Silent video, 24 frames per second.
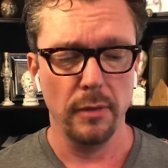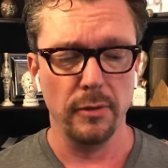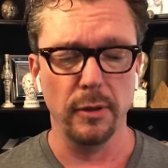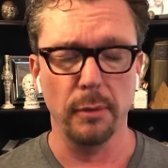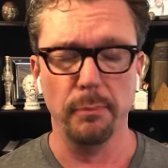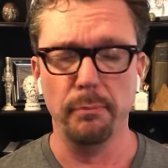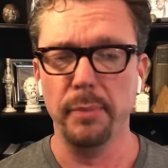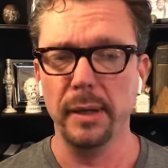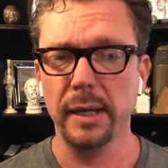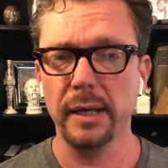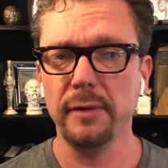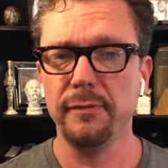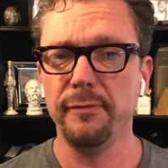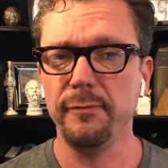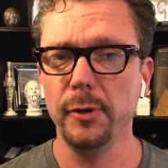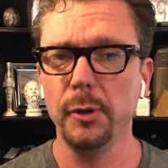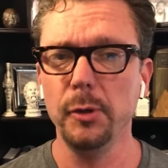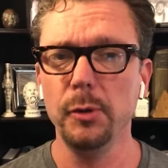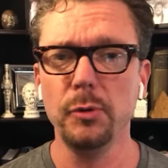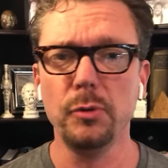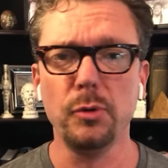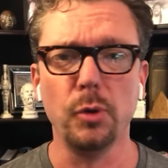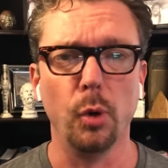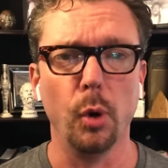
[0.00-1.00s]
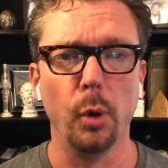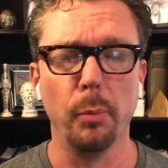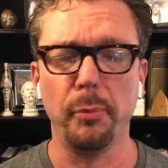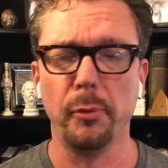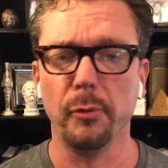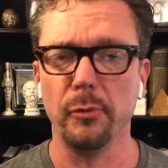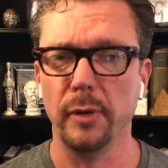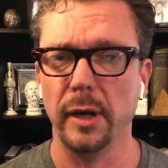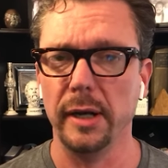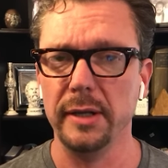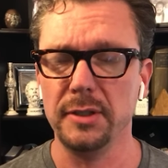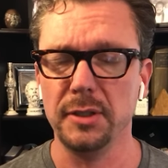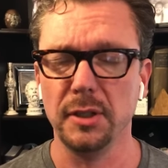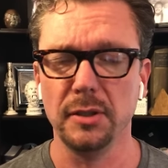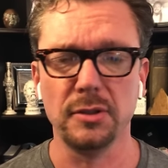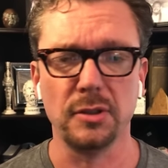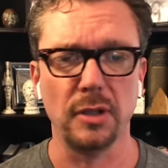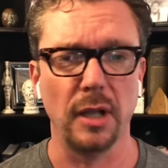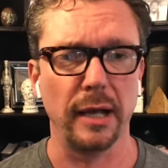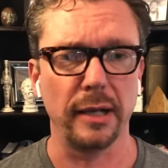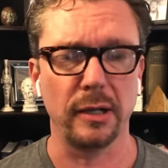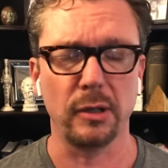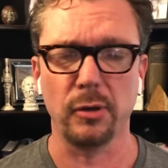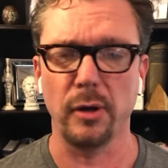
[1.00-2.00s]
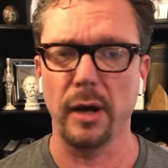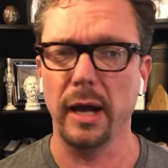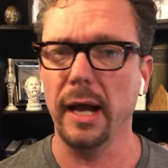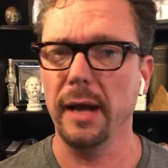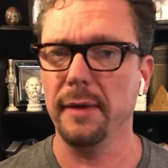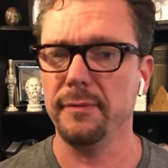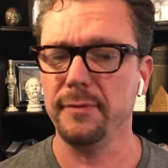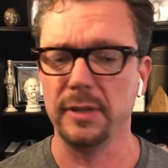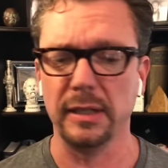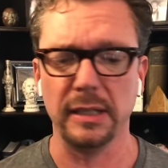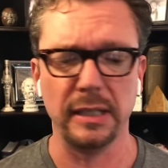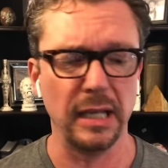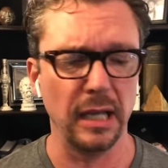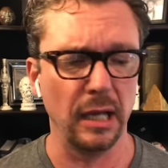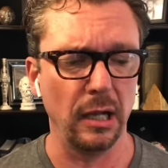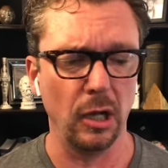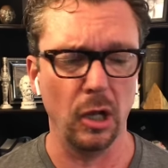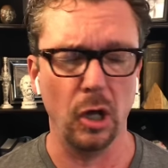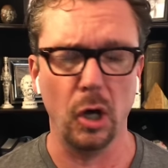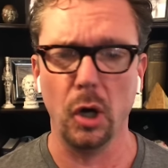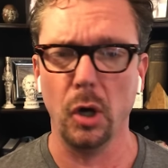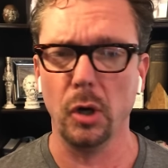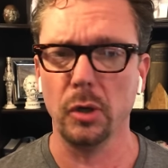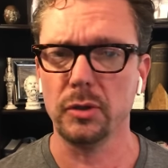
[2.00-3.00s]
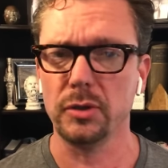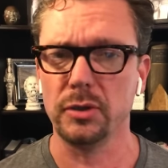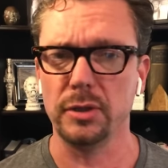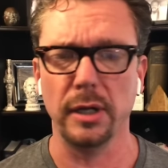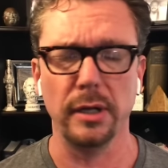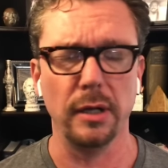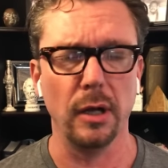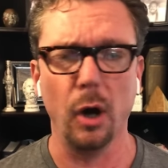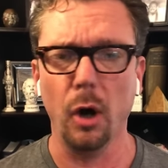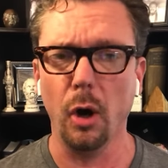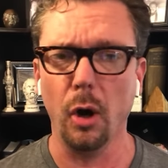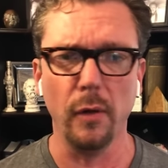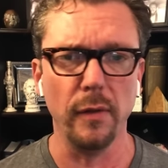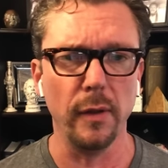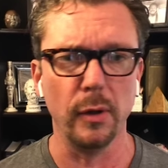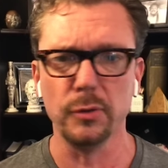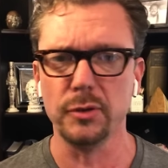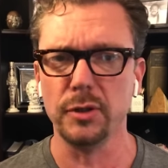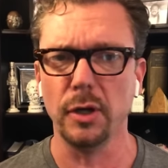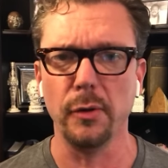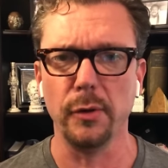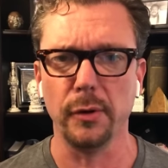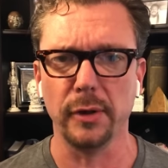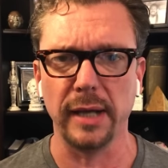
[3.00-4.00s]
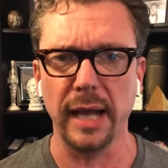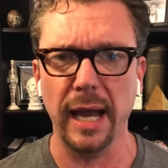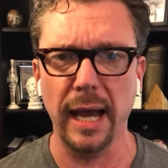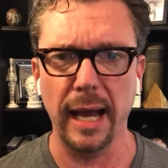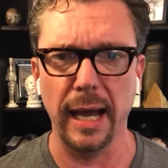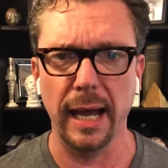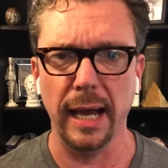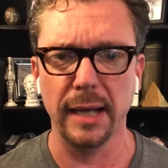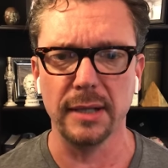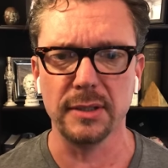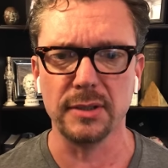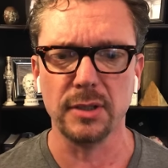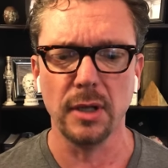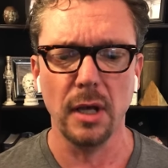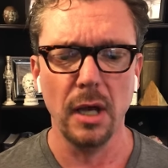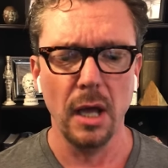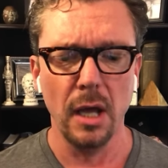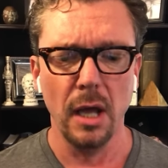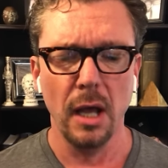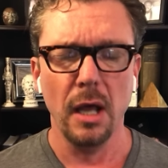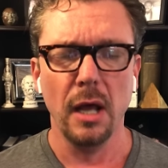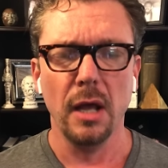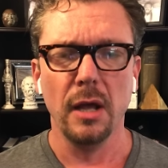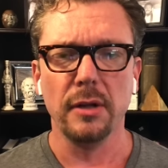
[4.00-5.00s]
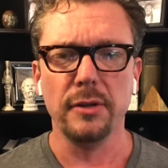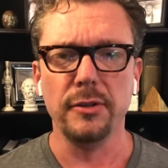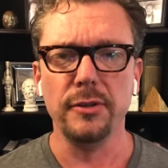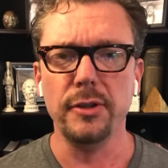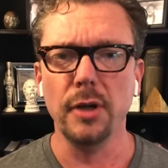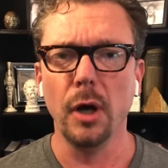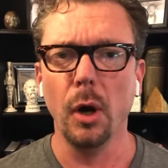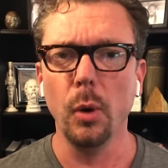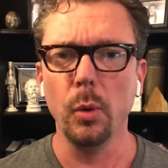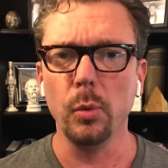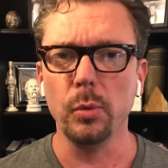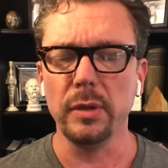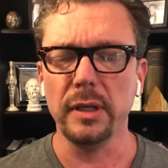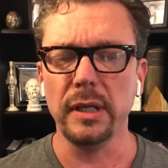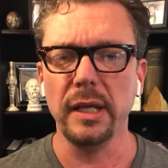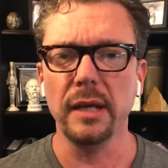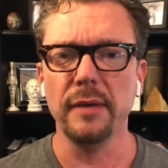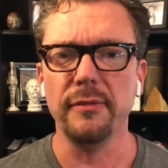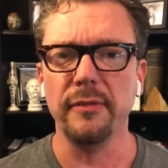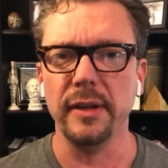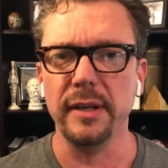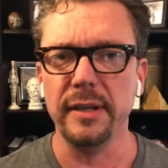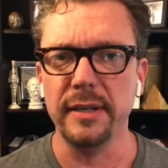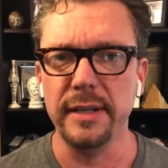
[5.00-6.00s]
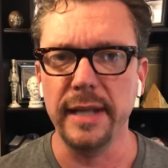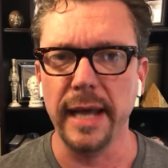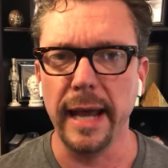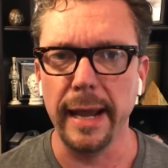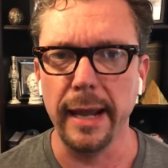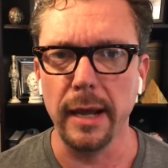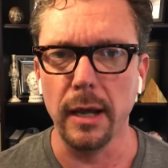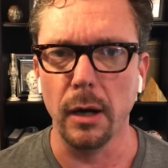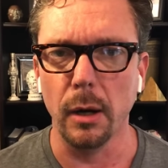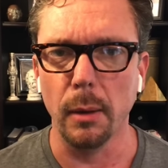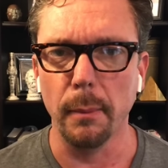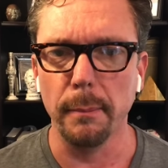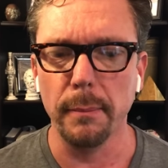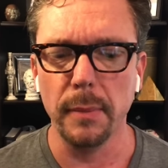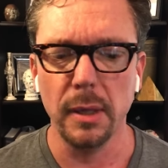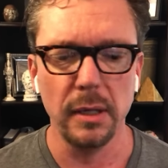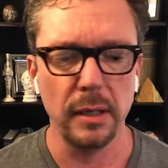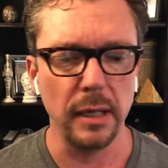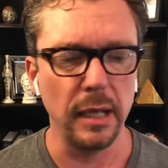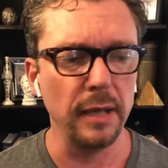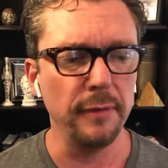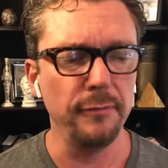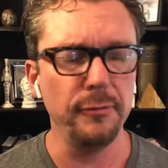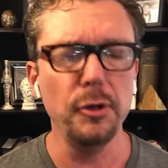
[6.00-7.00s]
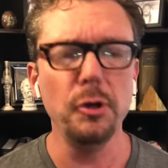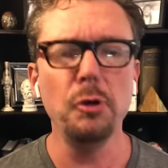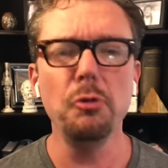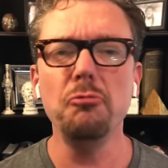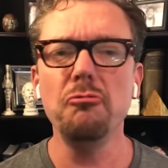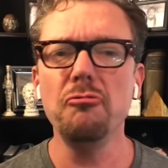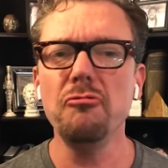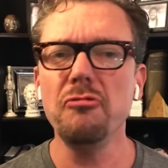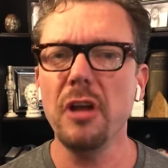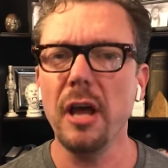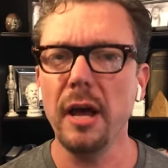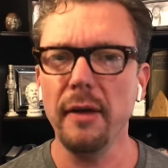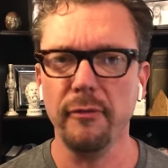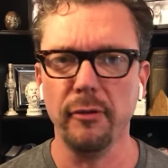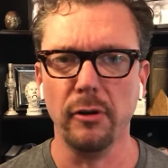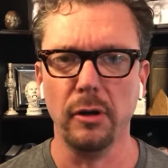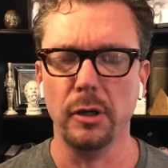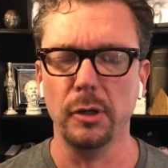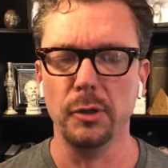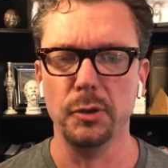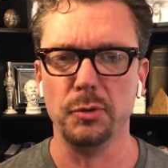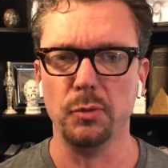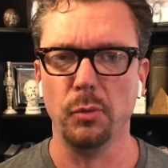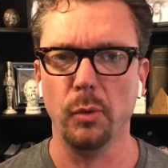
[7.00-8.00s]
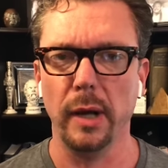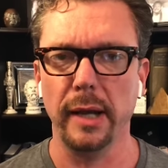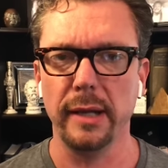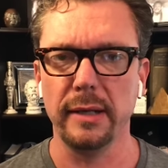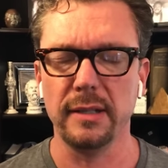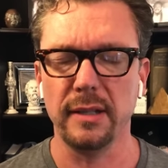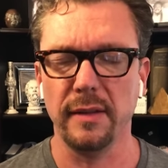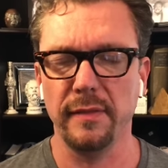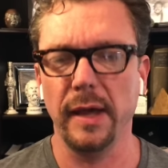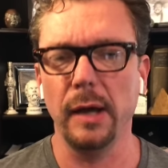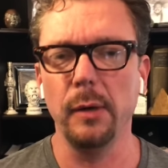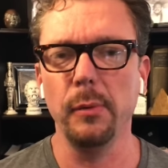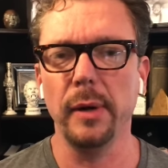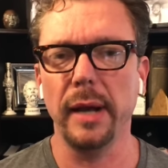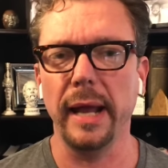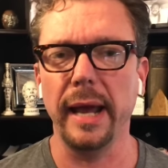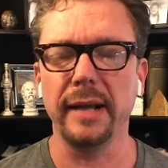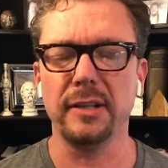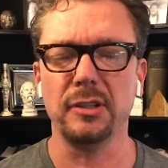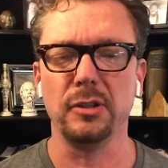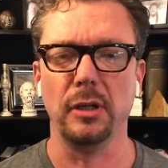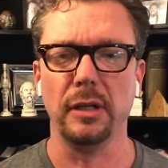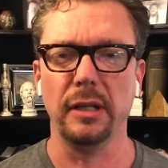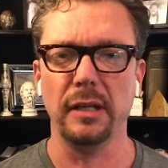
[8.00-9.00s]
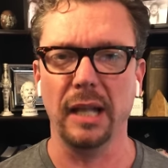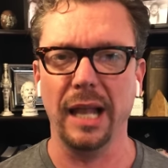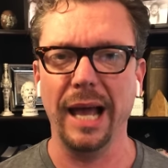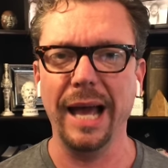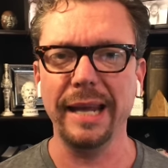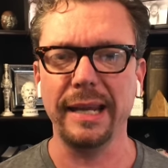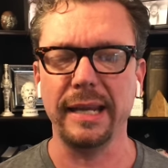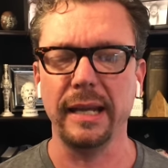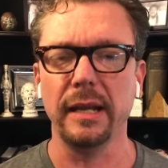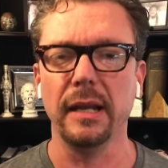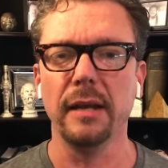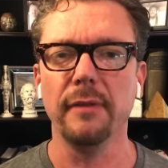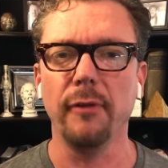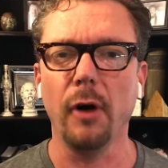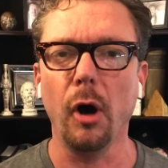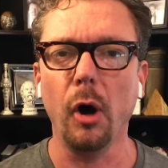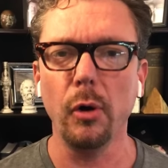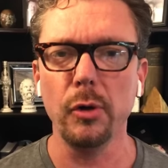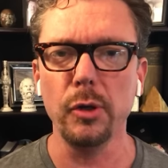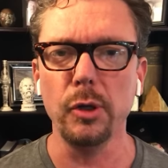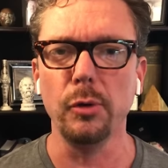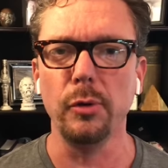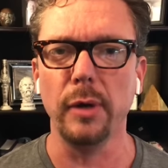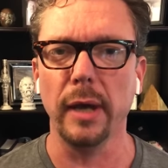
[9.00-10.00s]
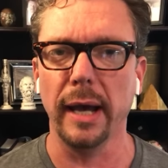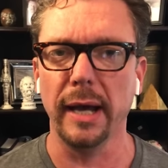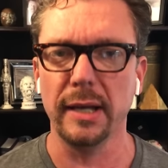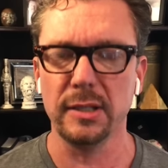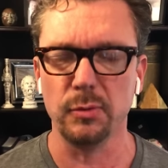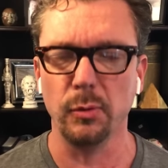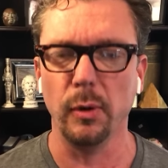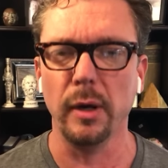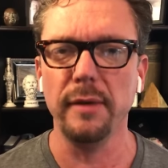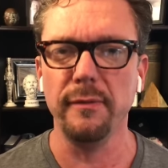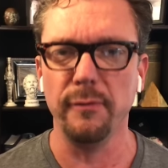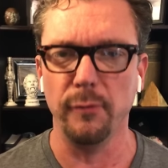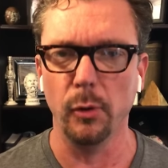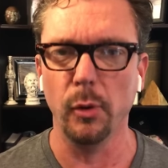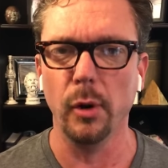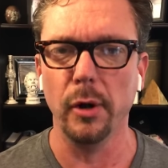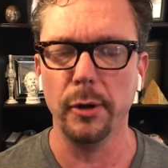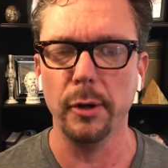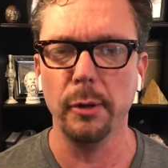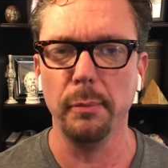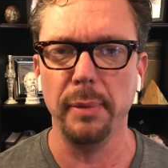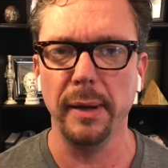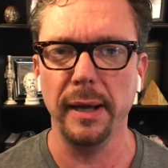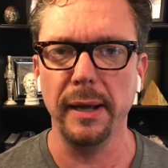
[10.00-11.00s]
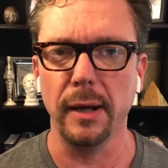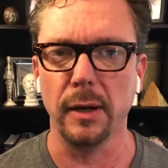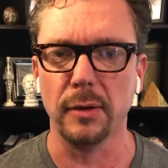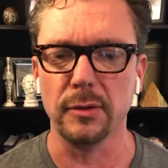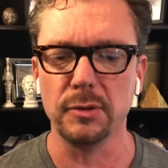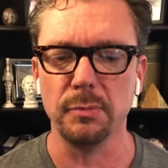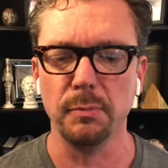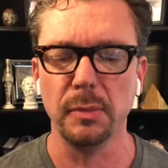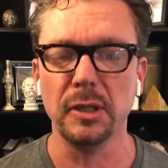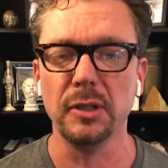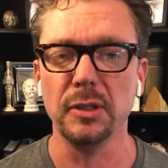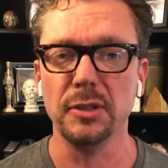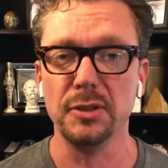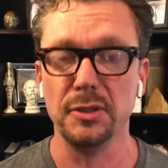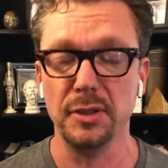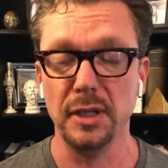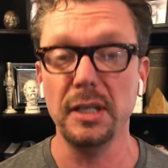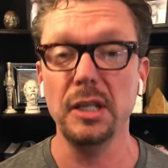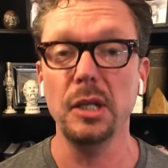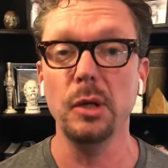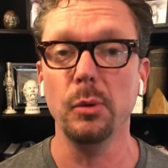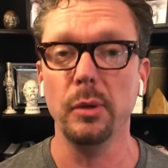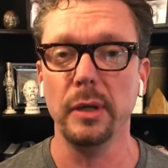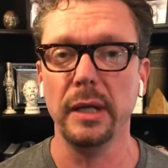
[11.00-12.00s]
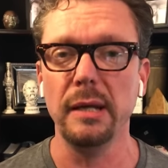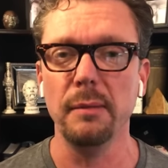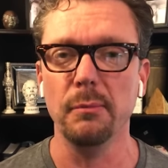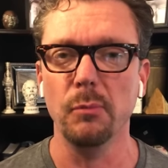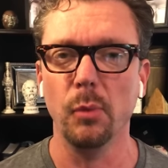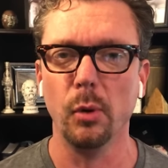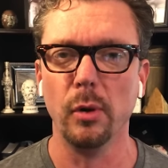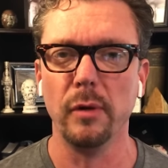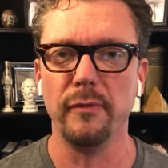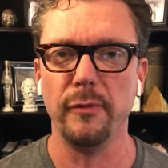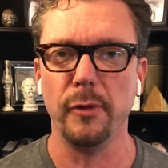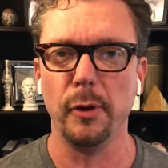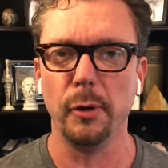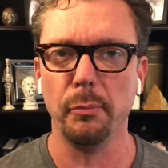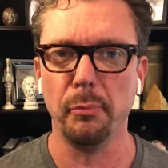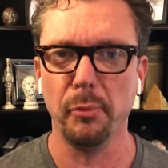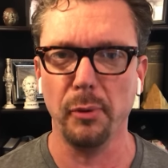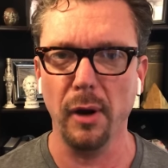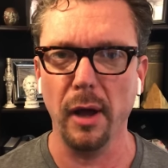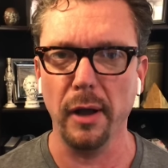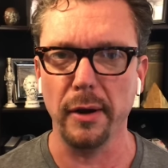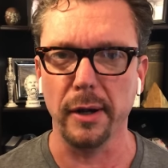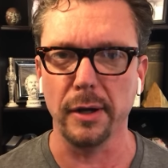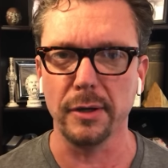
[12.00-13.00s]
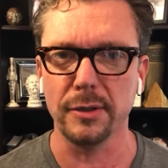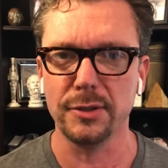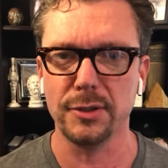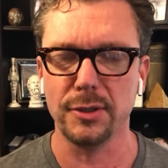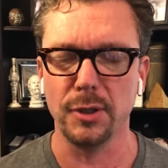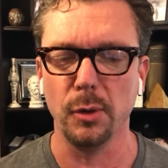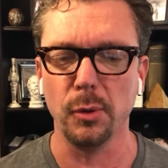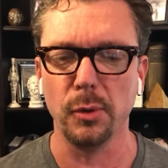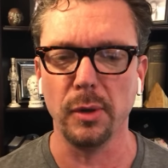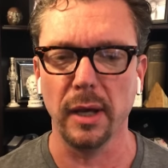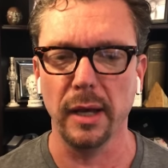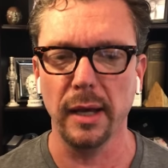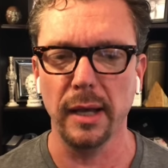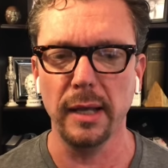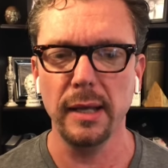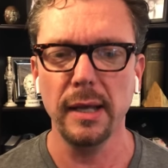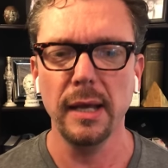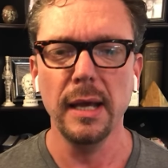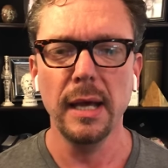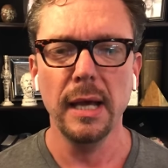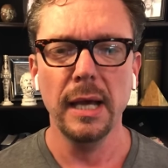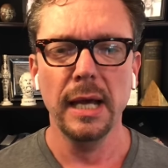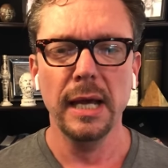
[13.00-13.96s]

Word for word: The big food corporations like Kraft and Kellogg's and all those other guys don't give a damn if you never lose weight. They would actually like it if all you guys weighed four hundred pounds, because then you would eat more of their products, okay?